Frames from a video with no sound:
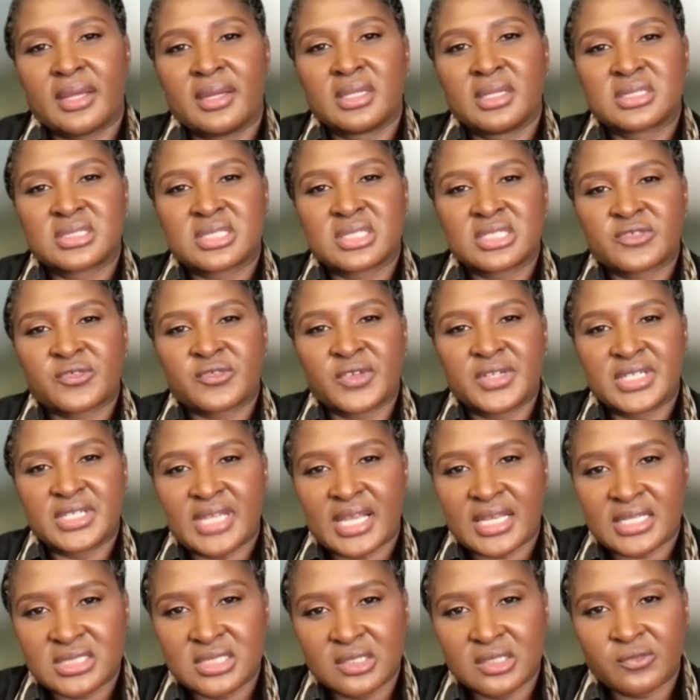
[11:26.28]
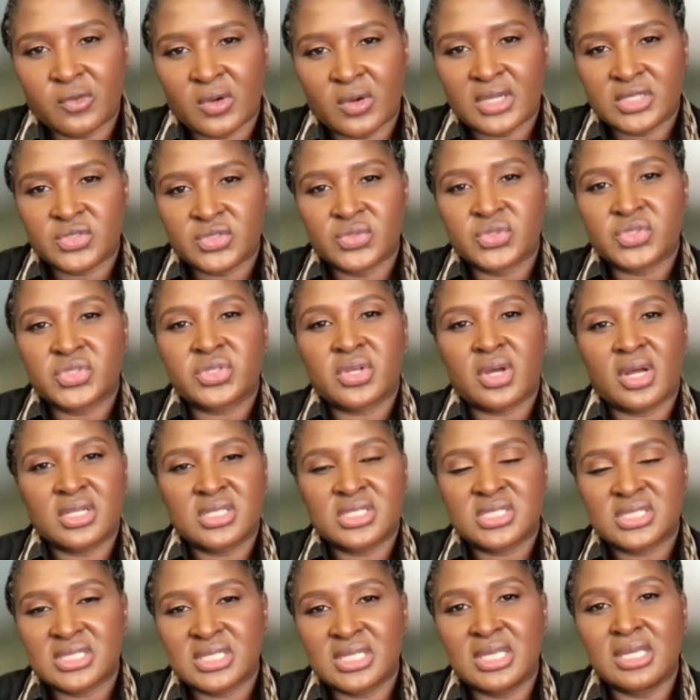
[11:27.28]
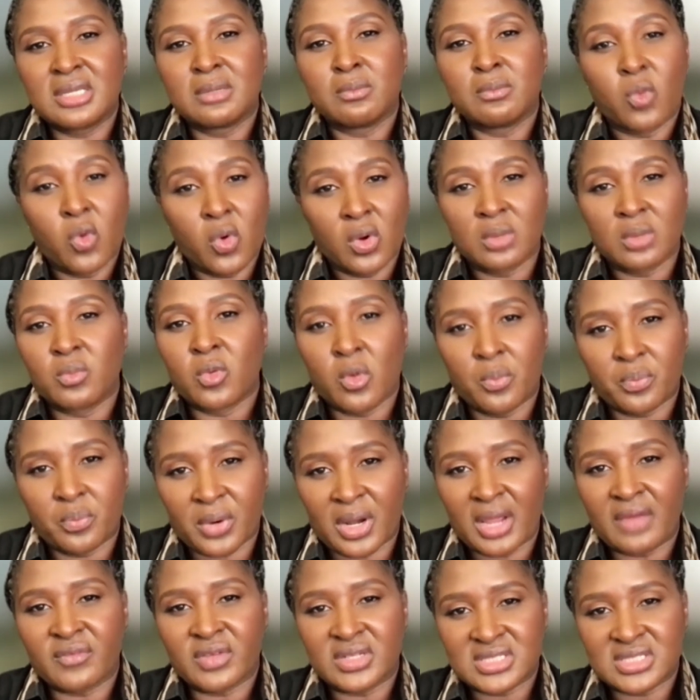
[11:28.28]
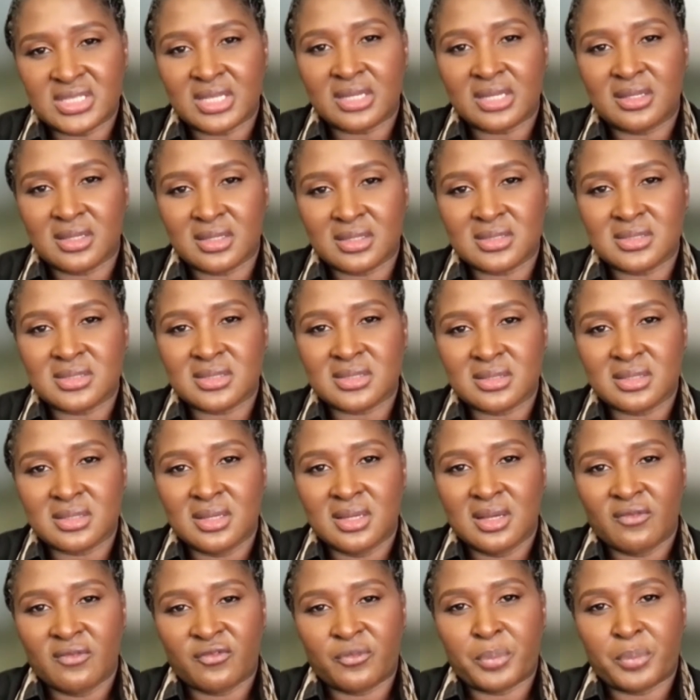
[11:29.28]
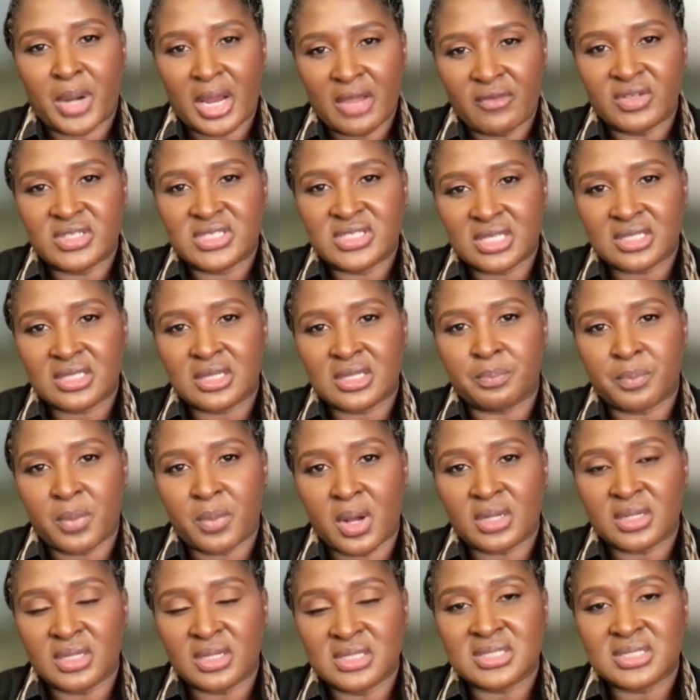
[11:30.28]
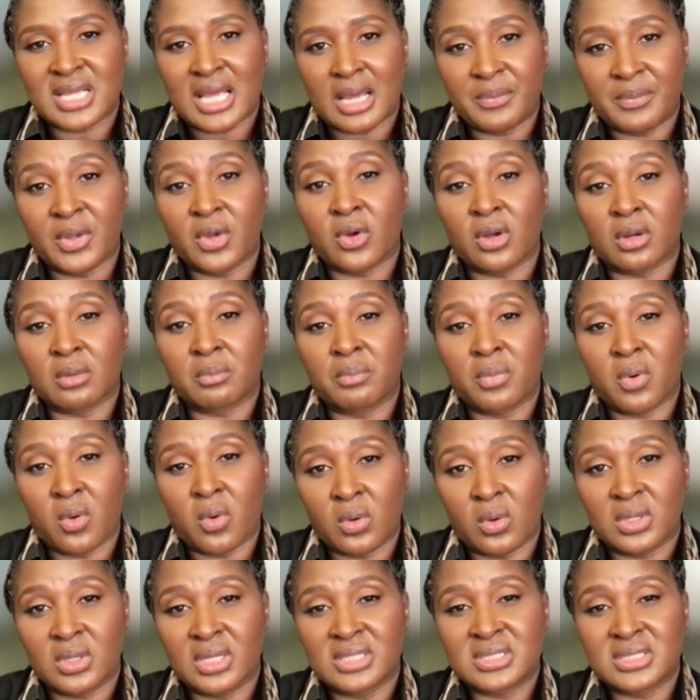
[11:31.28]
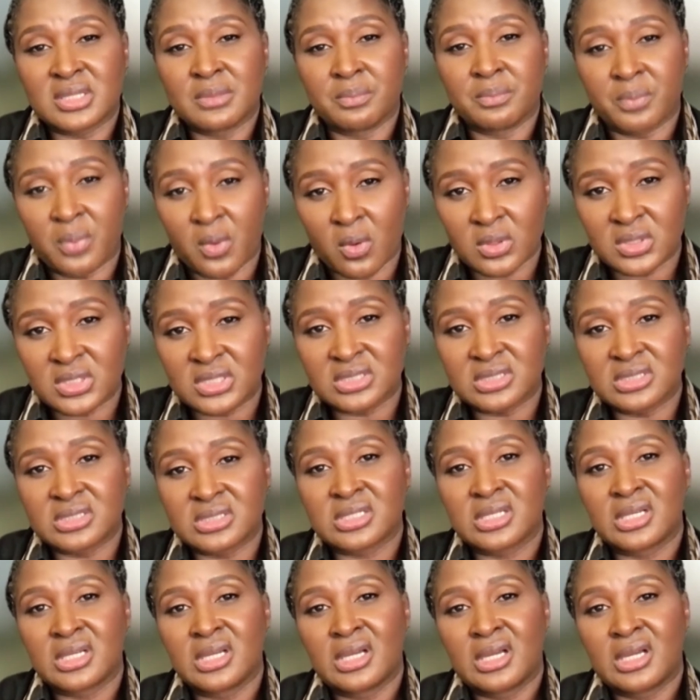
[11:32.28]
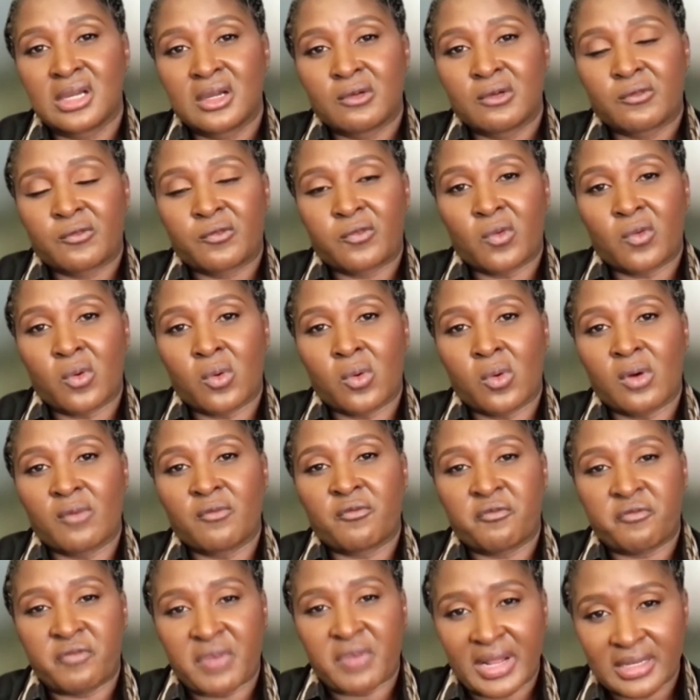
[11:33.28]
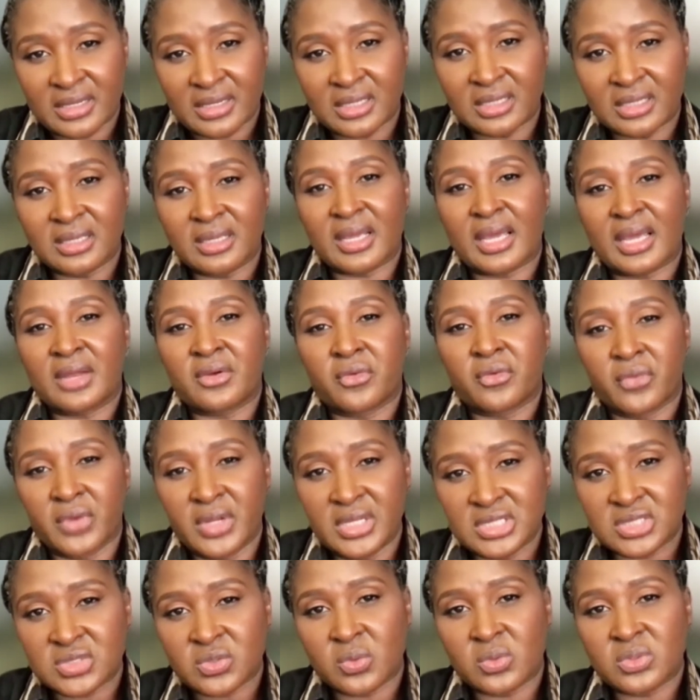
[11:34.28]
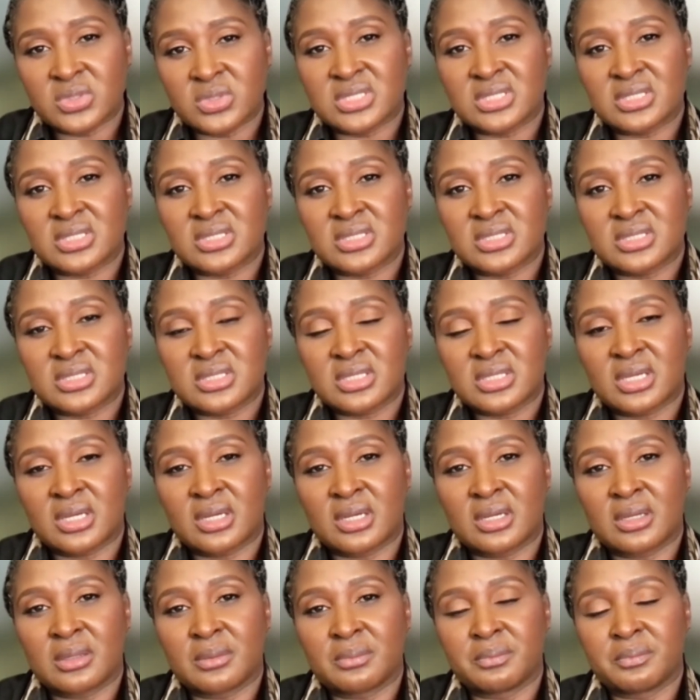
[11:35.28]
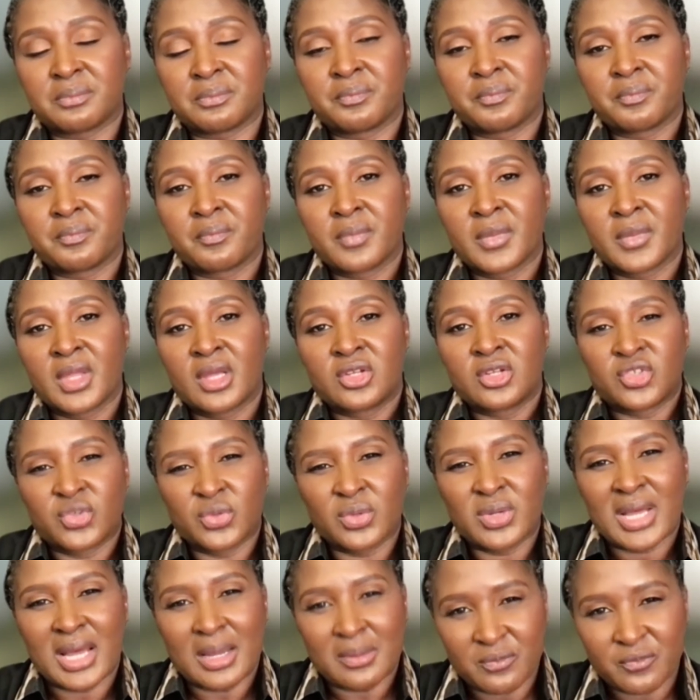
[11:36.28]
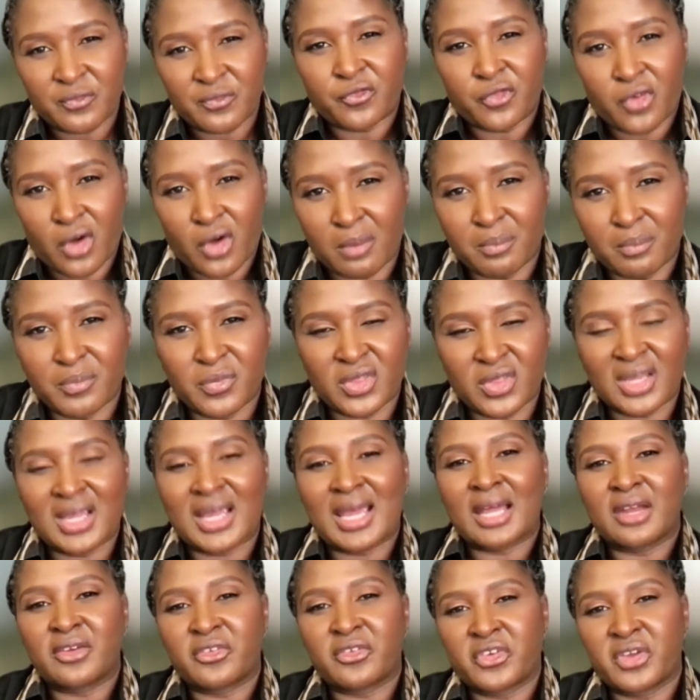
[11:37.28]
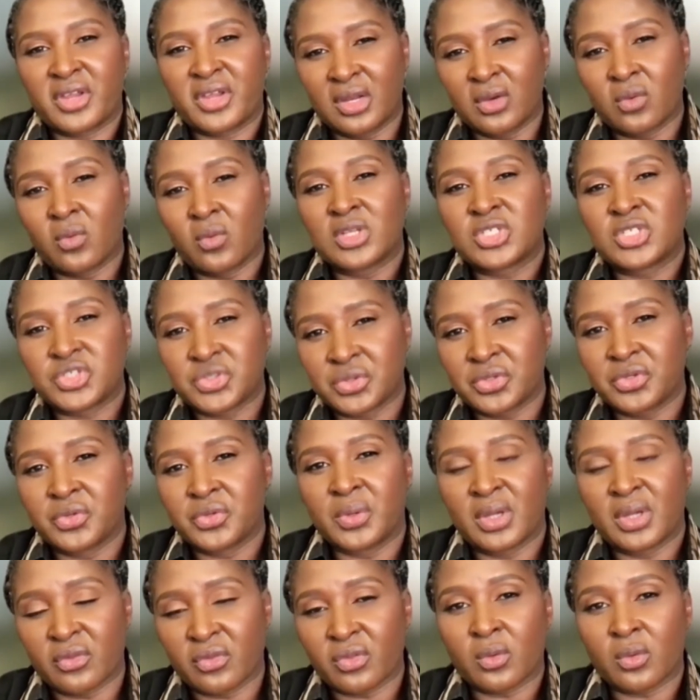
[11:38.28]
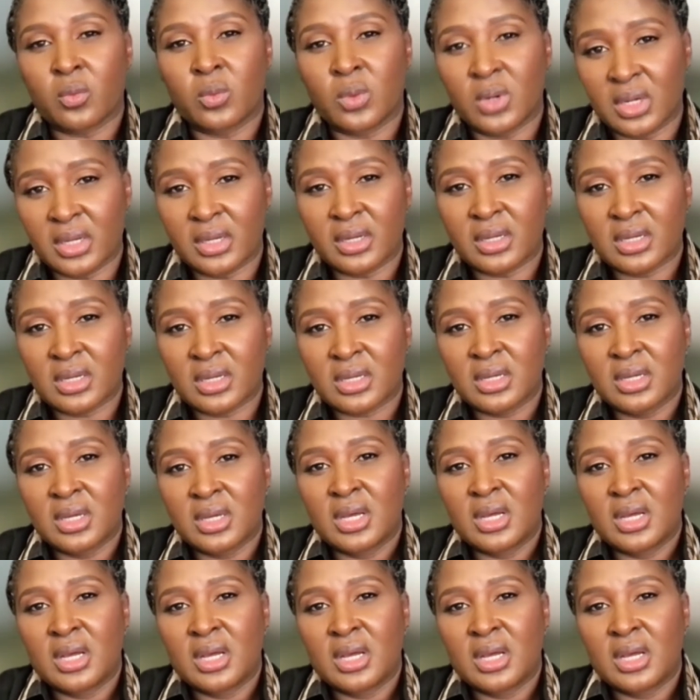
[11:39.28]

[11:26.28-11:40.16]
And it's, it's fantastic for us to start seeing more and more private sectors private sector partners coming on board. It's important for funding and resources um, to come from the country in which you're doing the work.